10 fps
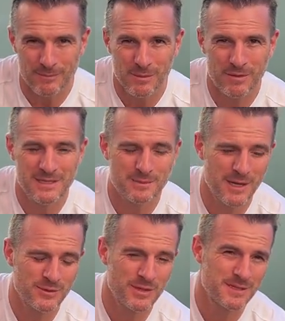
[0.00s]
Remember, this
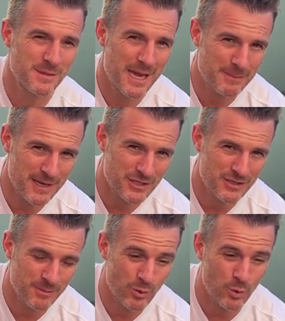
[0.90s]
muscle does some
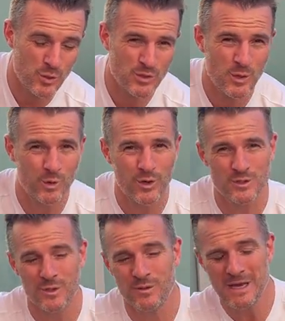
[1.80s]
abduction of the hip, but it also
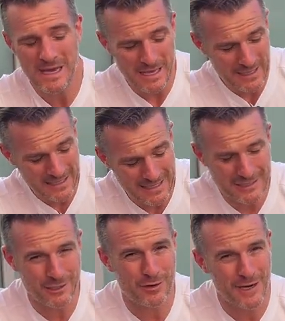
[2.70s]
works on
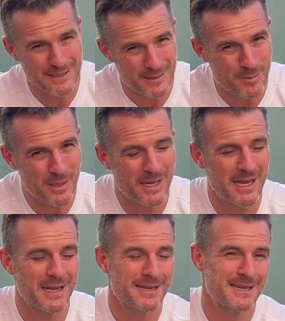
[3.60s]
connecting your ITB
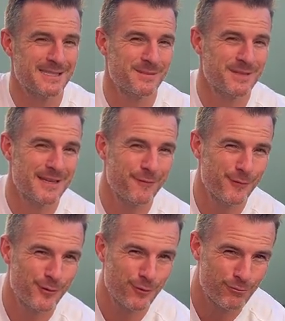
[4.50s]
and does some stuff
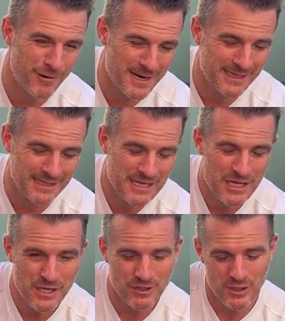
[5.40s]
when you're running.
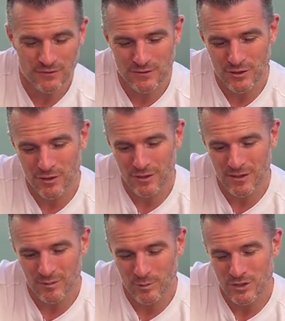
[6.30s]
So you sort of got
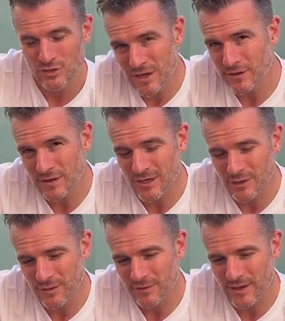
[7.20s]
to, when you strengthen it, you
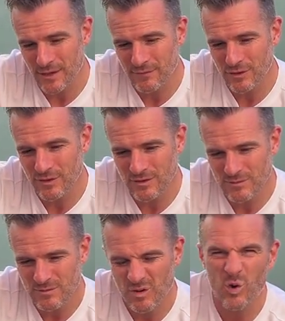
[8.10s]
got to think, I've got to
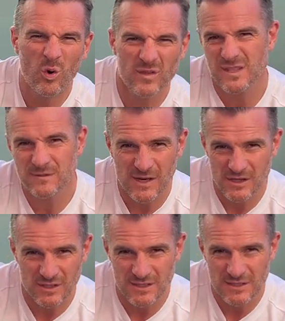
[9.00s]
do all of its
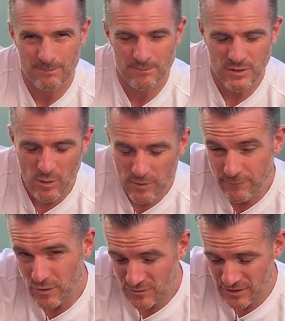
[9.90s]
functions. So the
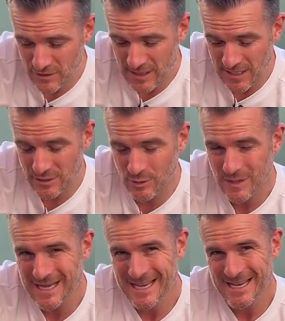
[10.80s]
first thing you can
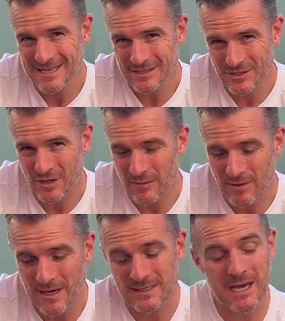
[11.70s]
do is a side raise.